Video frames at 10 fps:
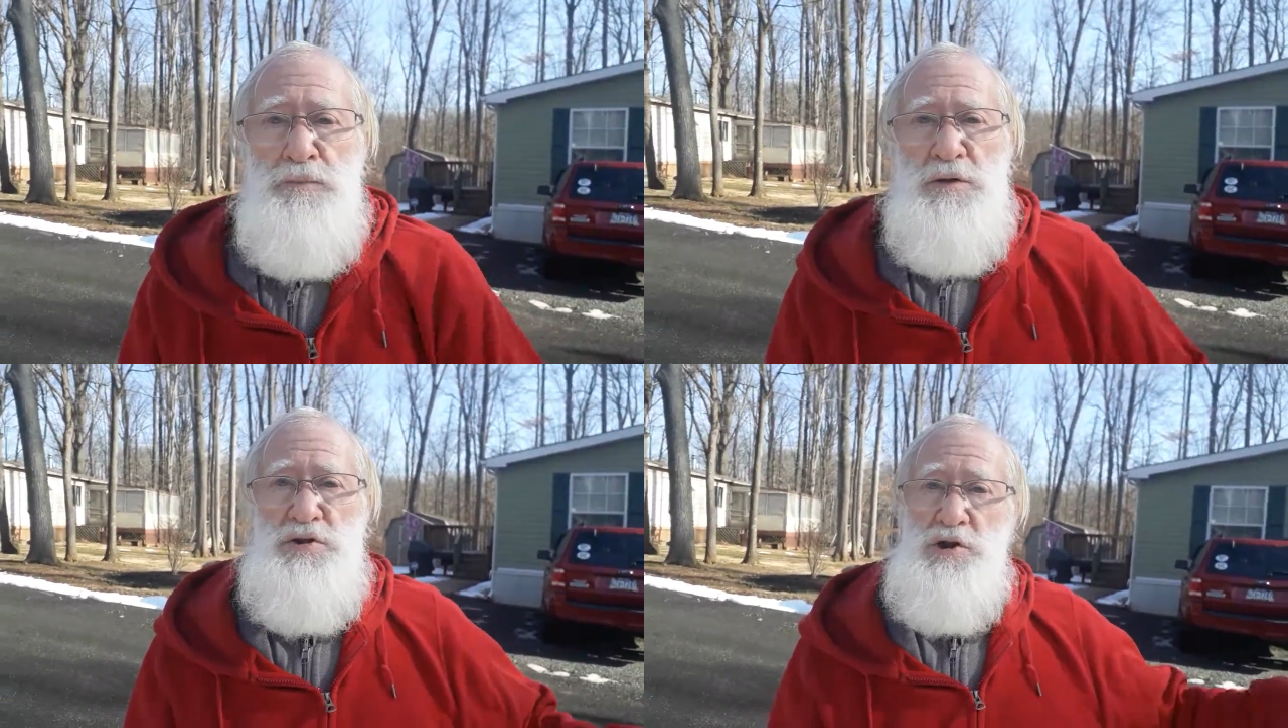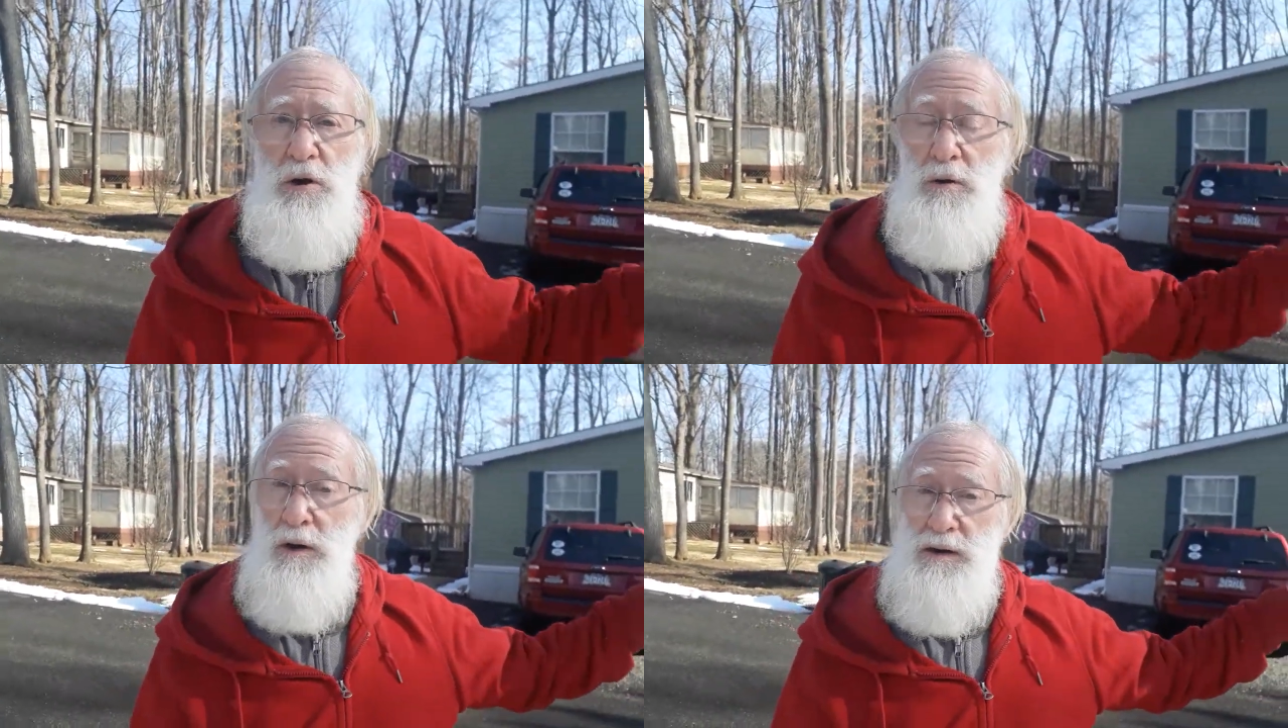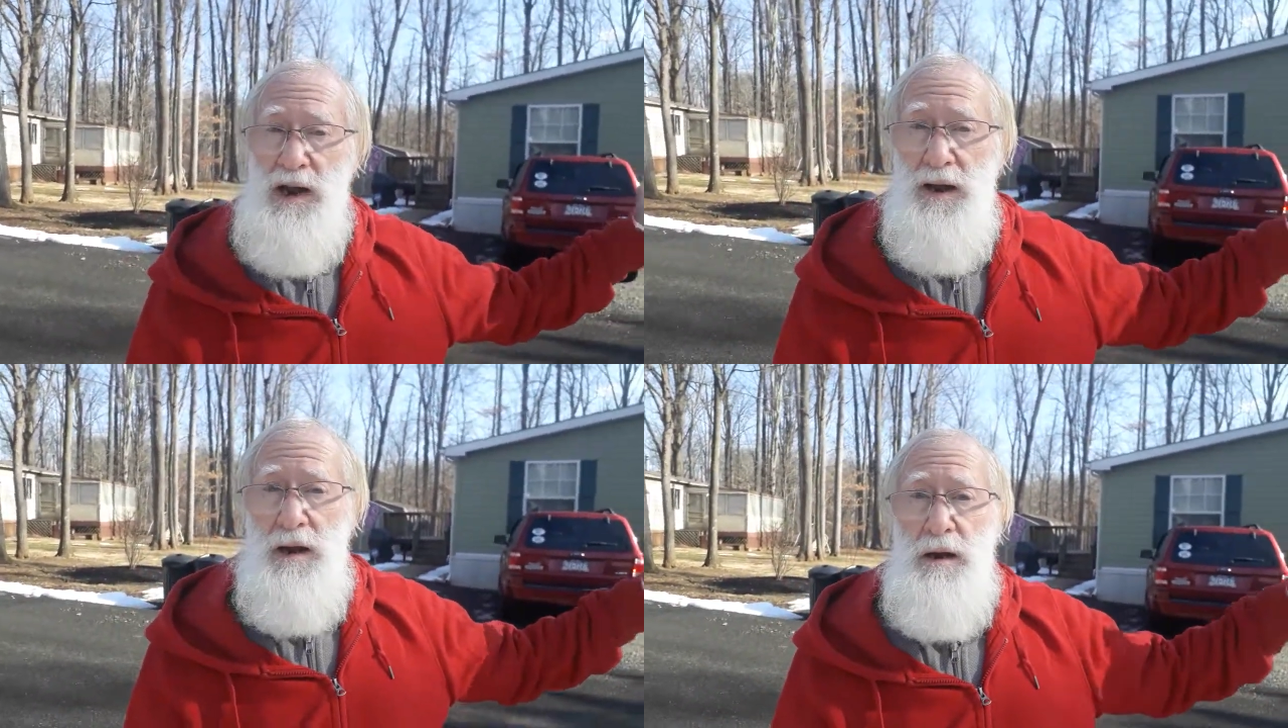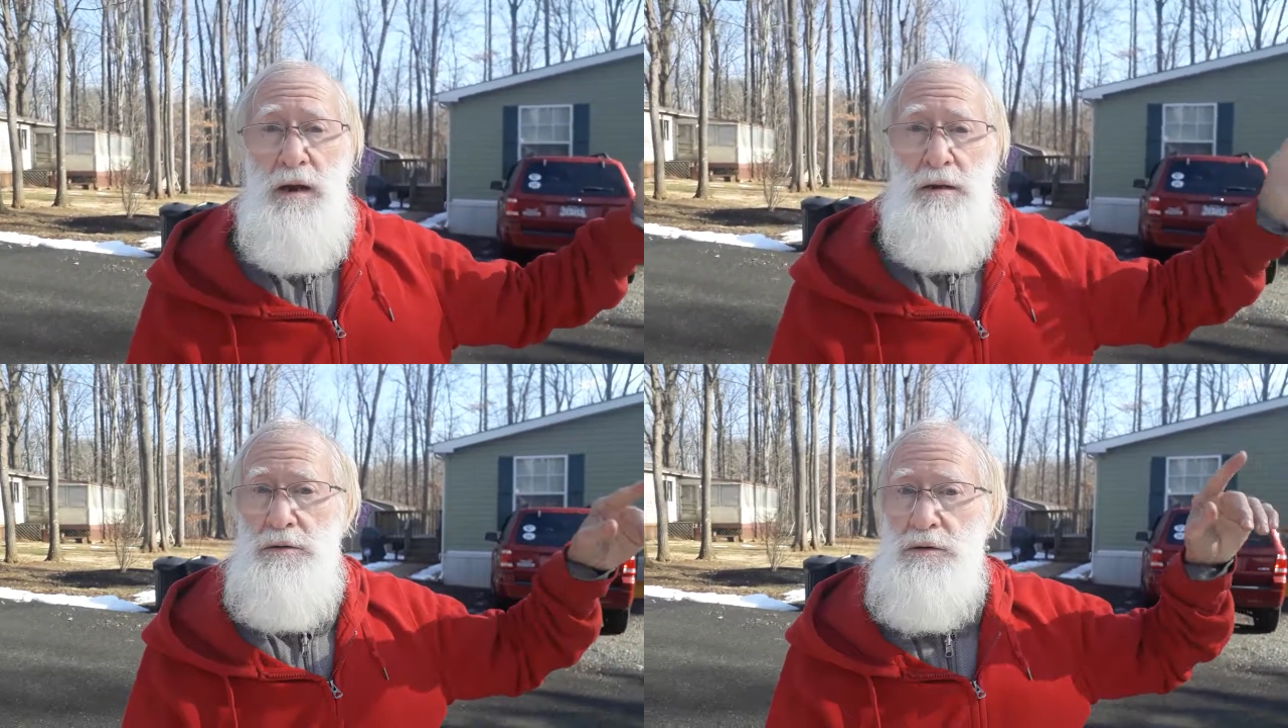So, yeah.
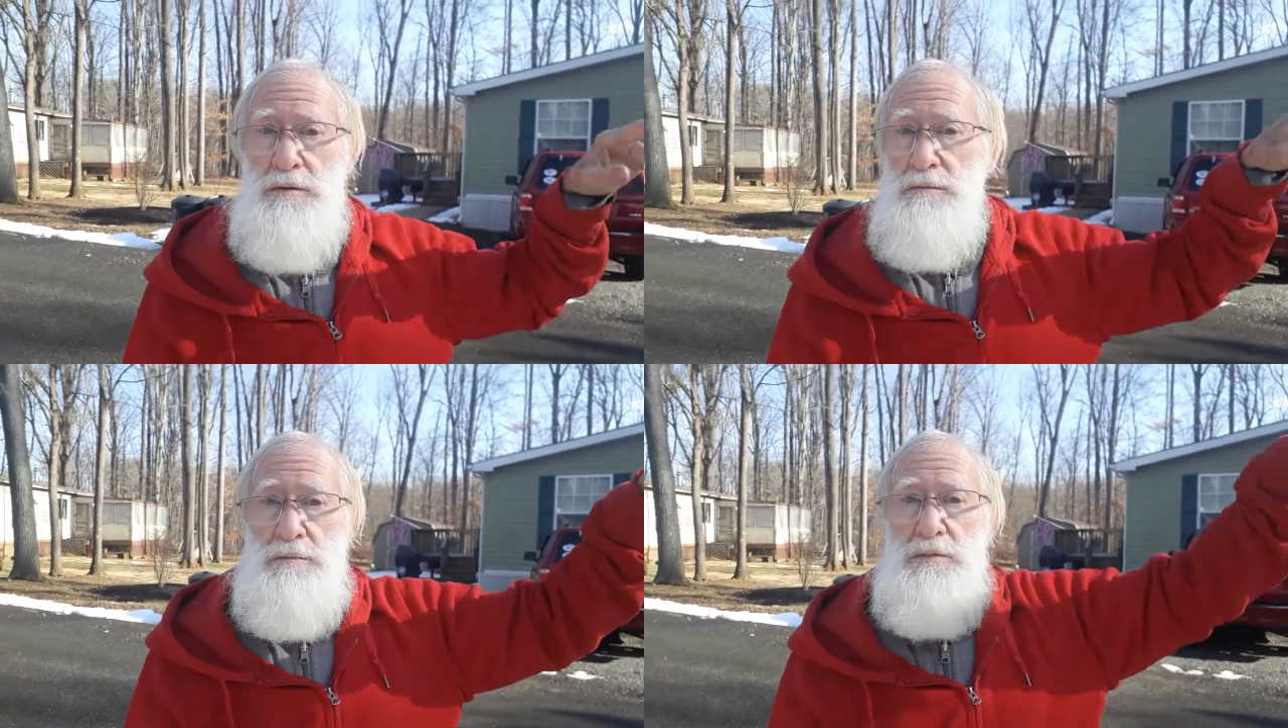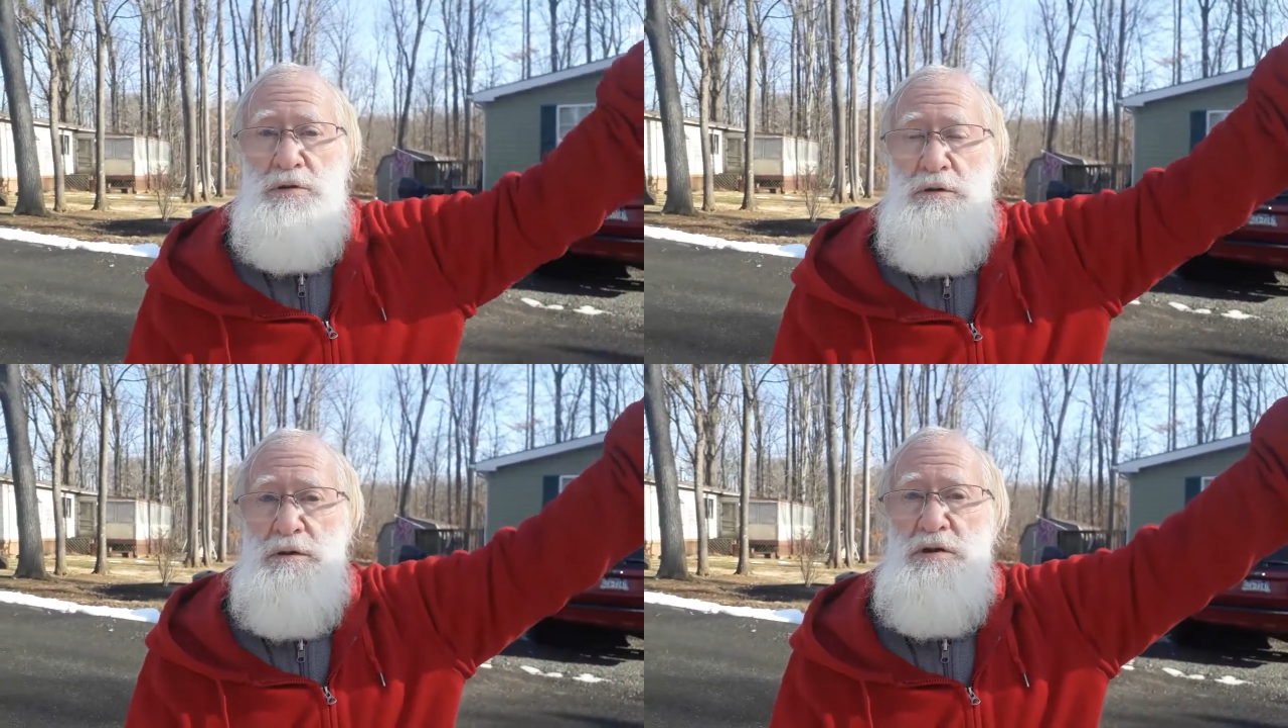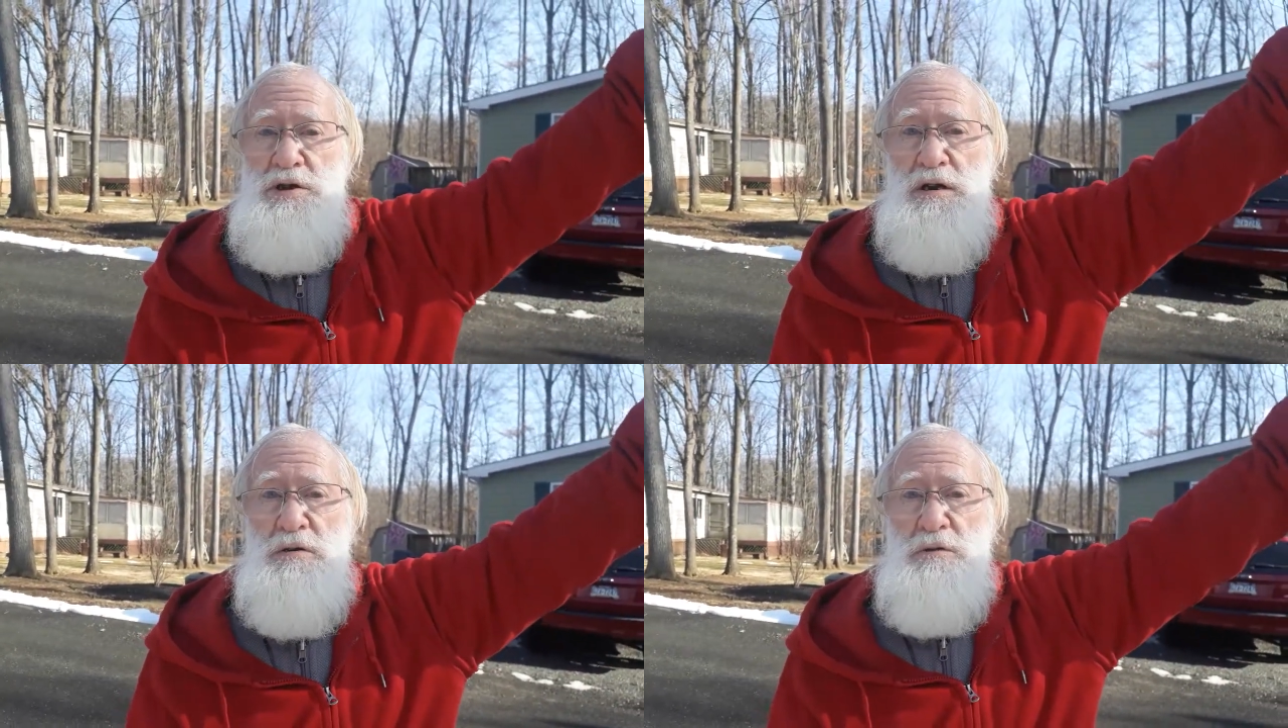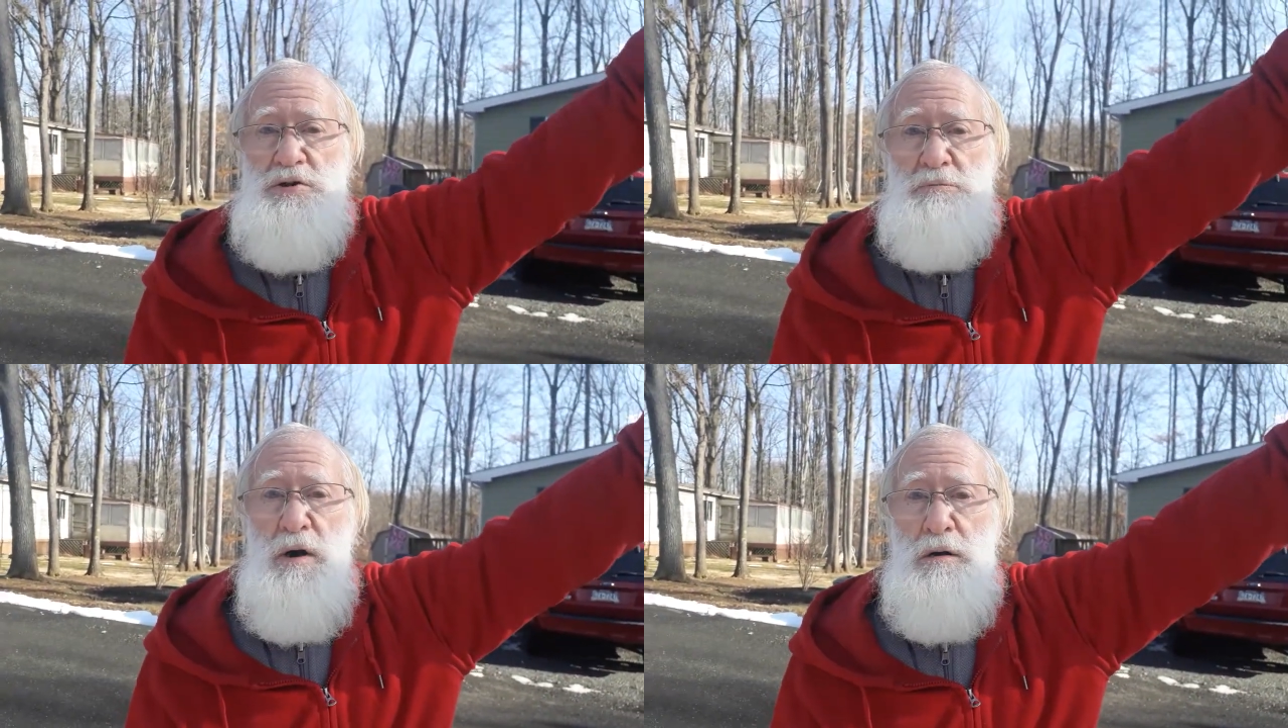Continuing
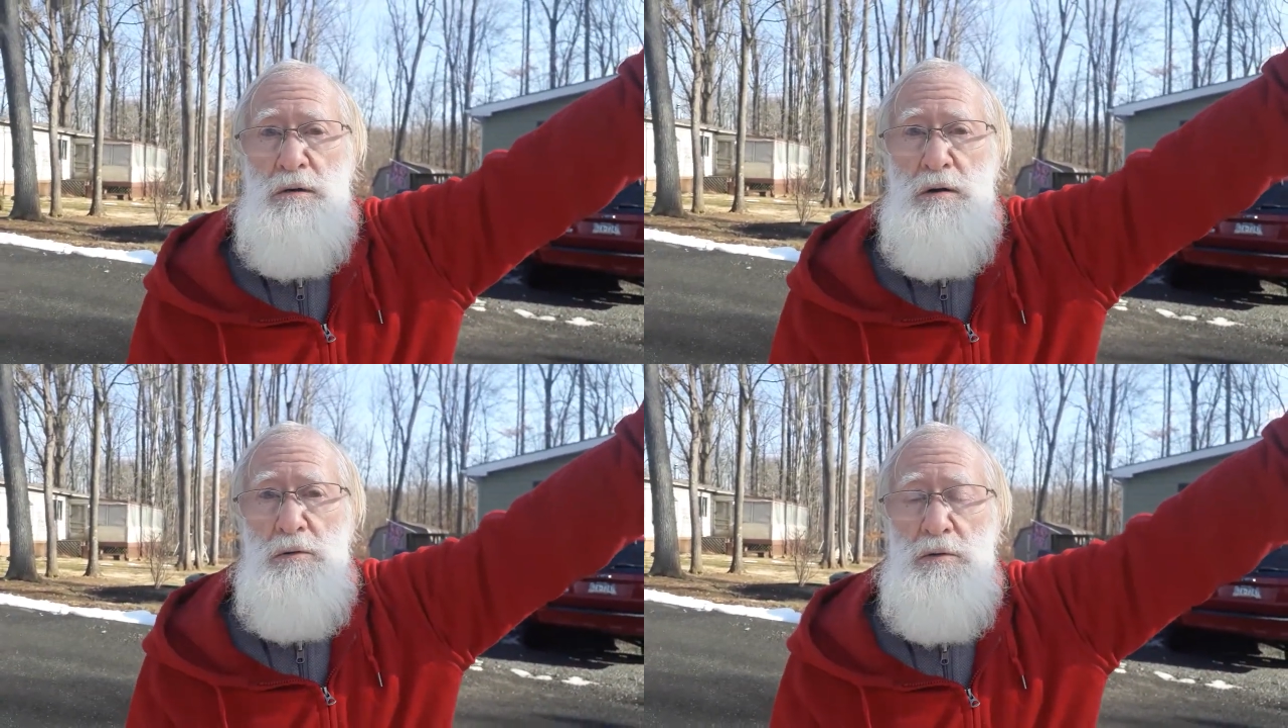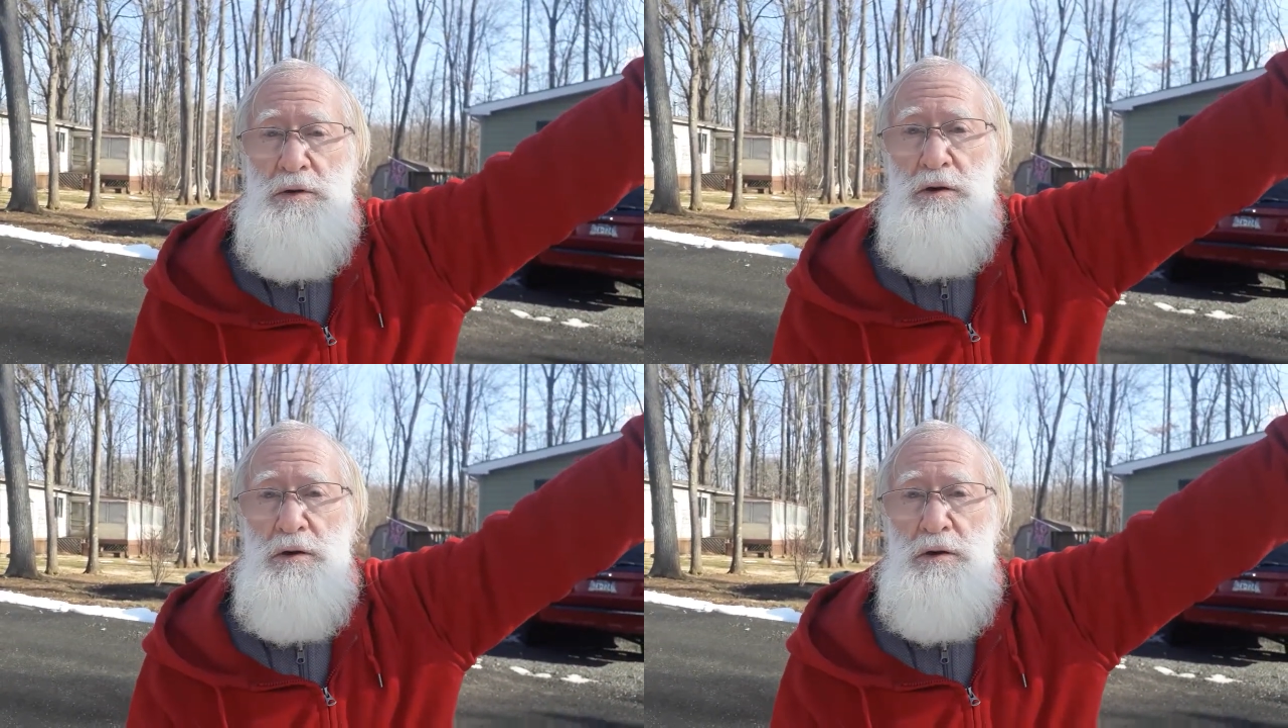tomorrow,